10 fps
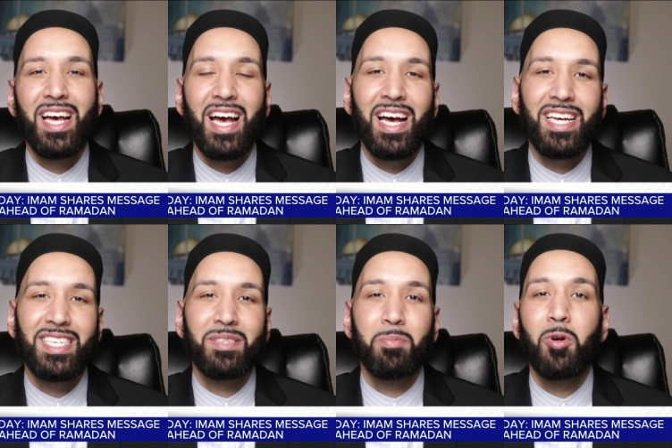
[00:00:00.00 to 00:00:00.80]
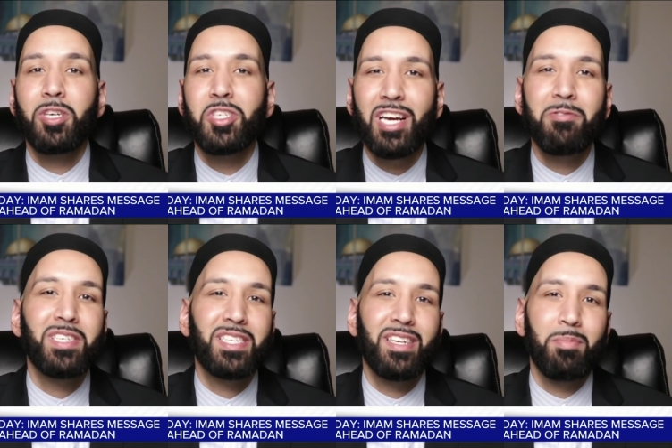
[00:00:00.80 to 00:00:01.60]
as more
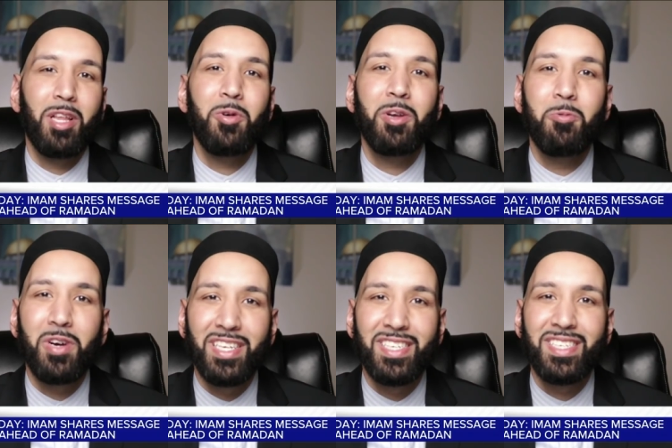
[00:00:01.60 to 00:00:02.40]
generous than a blowing wind.